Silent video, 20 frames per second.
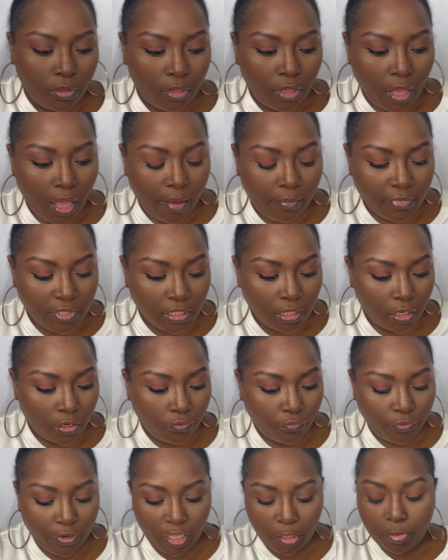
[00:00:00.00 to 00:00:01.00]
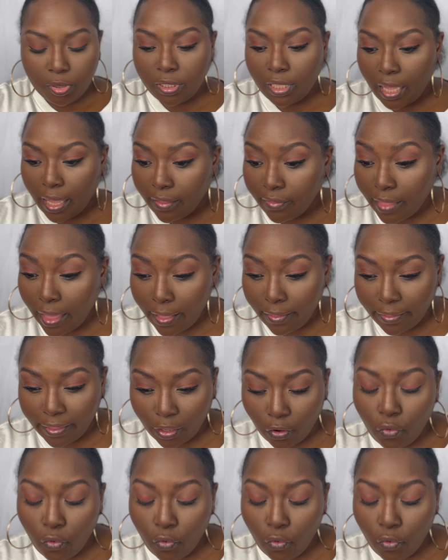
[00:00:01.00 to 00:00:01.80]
I'm just gonna reapply that like